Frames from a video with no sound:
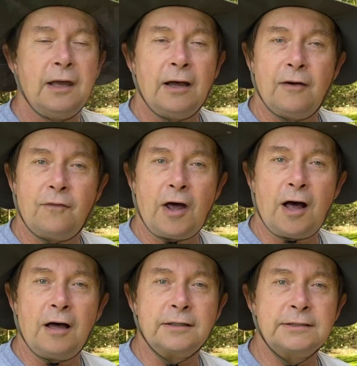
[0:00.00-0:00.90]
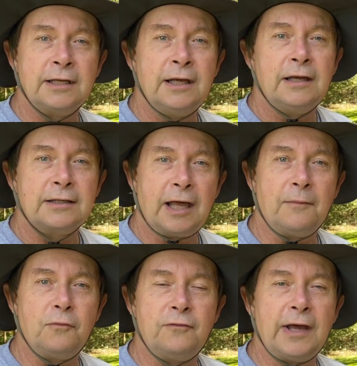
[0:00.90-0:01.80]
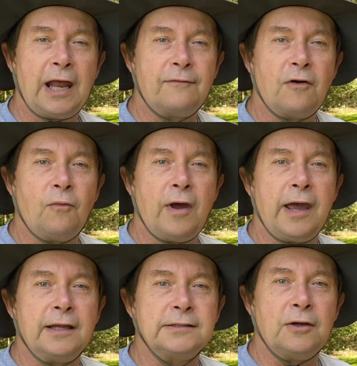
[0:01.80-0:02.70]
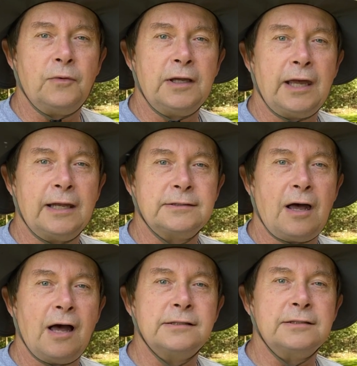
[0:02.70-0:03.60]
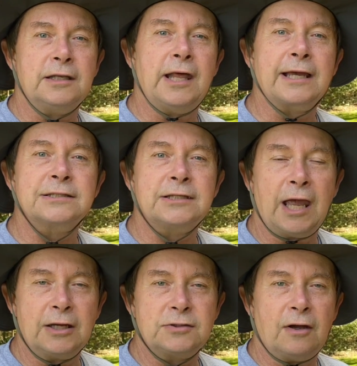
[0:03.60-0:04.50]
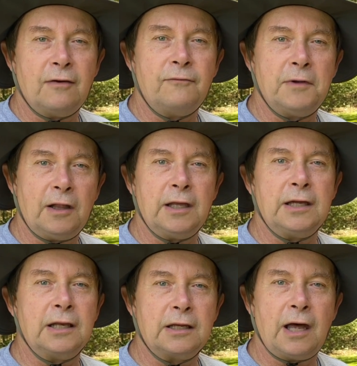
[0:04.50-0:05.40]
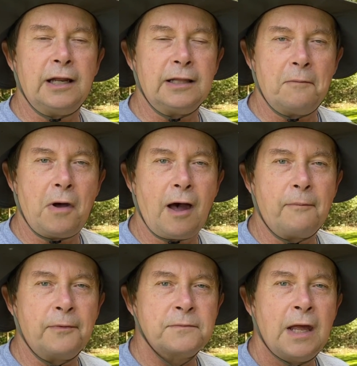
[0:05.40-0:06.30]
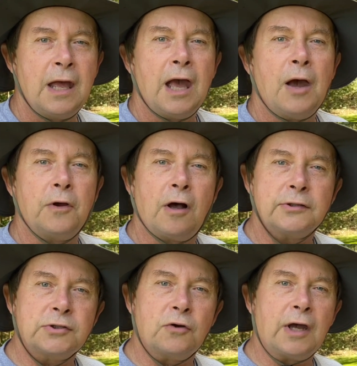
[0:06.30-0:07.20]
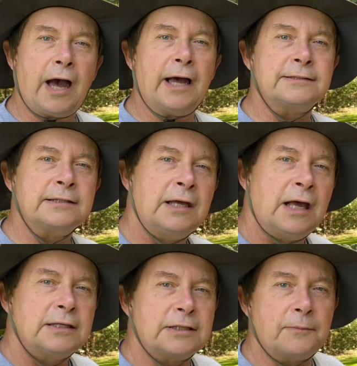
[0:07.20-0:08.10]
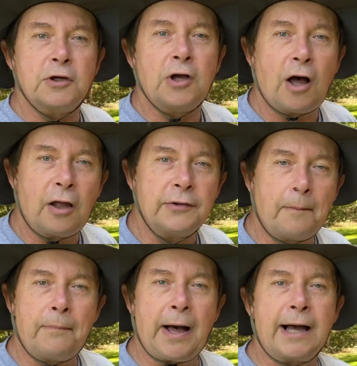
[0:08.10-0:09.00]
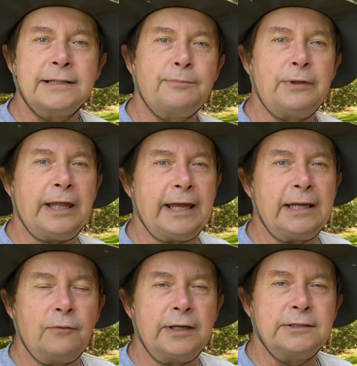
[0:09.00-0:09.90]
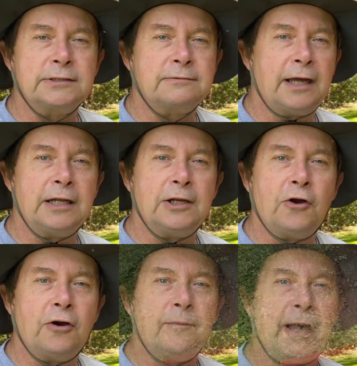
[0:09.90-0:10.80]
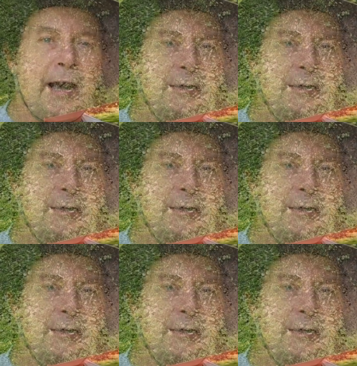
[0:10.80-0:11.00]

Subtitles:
of logs kind of moved out of our way until we get on to the next stage of milling and cutting them up. And we also got something called a box blade, which I didn't learn about